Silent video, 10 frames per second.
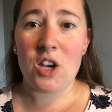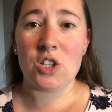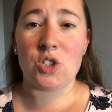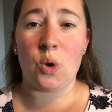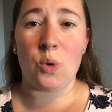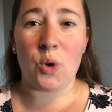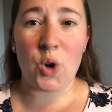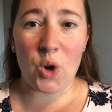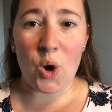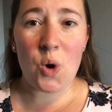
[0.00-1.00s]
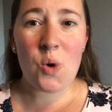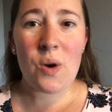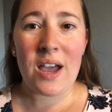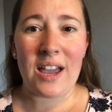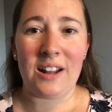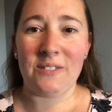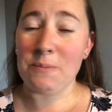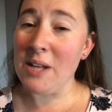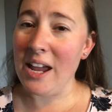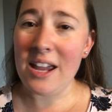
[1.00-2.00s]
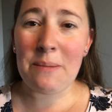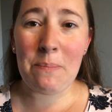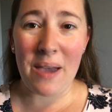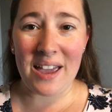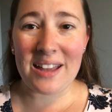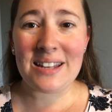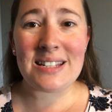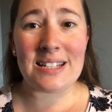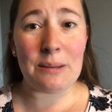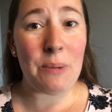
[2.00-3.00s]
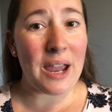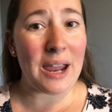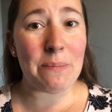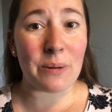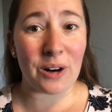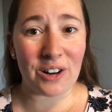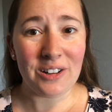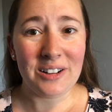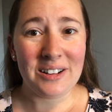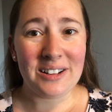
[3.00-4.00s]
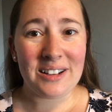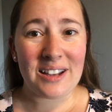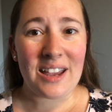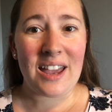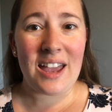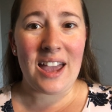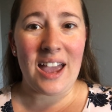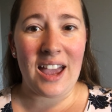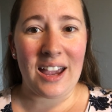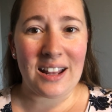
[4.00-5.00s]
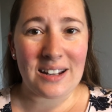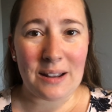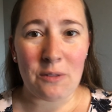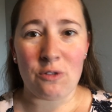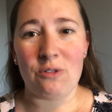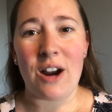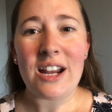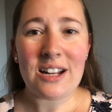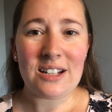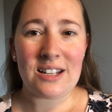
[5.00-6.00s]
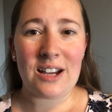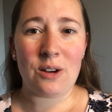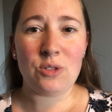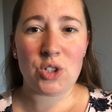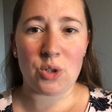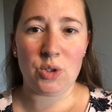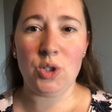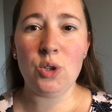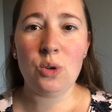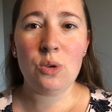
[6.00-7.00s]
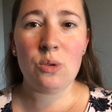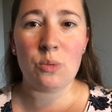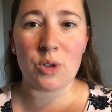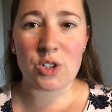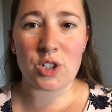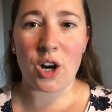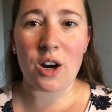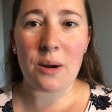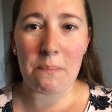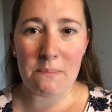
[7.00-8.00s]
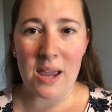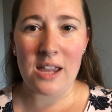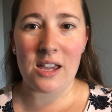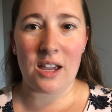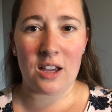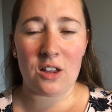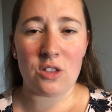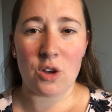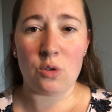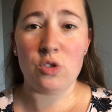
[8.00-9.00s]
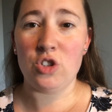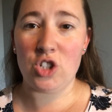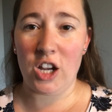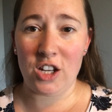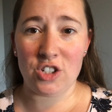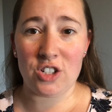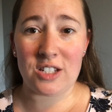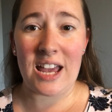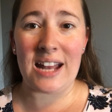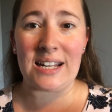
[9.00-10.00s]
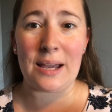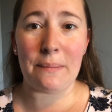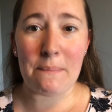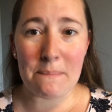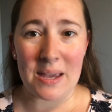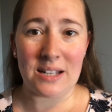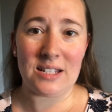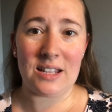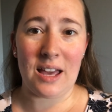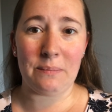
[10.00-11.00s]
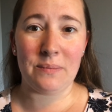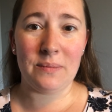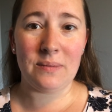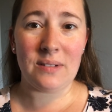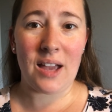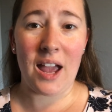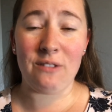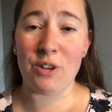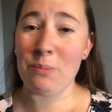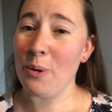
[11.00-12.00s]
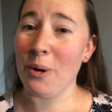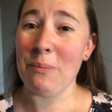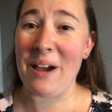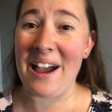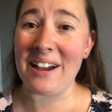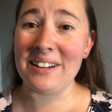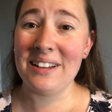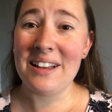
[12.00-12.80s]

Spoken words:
So go and take pen to paper and write it down so you will start making those changes and commit to them and report back.